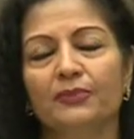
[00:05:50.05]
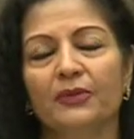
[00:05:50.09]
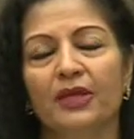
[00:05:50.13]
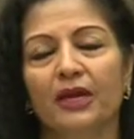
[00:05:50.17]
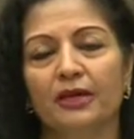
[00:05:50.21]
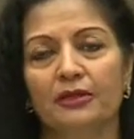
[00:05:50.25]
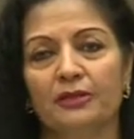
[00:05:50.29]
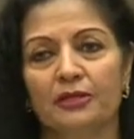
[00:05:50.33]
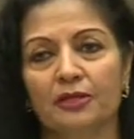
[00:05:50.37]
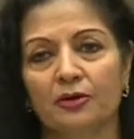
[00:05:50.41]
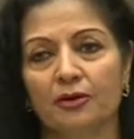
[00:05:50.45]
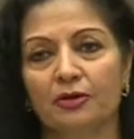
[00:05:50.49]

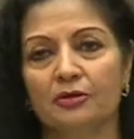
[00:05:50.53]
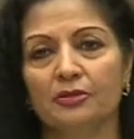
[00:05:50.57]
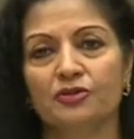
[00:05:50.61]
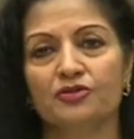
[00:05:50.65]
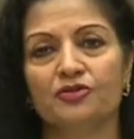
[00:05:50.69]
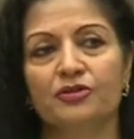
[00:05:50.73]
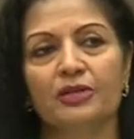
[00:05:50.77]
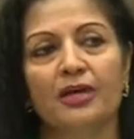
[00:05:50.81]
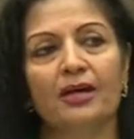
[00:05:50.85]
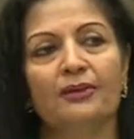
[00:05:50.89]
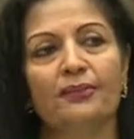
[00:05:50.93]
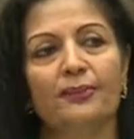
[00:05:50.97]
at the
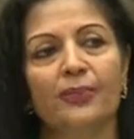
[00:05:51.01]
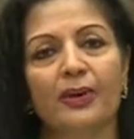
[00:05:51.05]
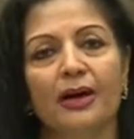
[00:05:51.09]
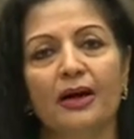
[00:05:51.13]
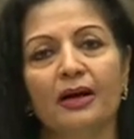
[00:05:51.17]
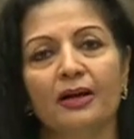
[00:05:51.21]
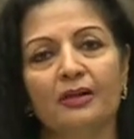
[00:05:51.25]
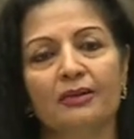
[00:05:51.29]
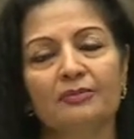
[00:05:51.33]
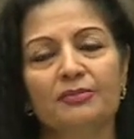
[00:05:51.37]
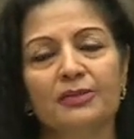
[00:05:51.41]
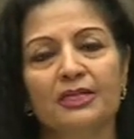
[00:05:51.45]
Austrian
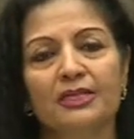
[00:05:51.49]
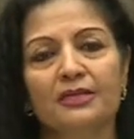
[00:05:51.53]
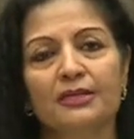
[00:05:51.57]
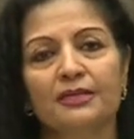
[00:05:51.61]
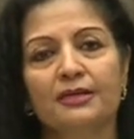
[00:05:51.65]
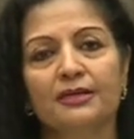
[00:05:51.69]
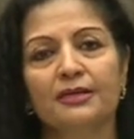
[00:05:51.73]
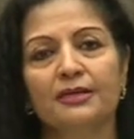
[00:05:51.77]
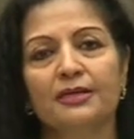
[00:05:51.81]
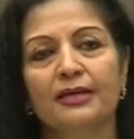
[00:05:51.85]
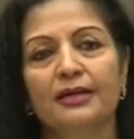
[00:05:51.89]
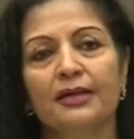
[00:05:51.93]

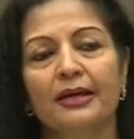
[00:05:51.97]
Parliament.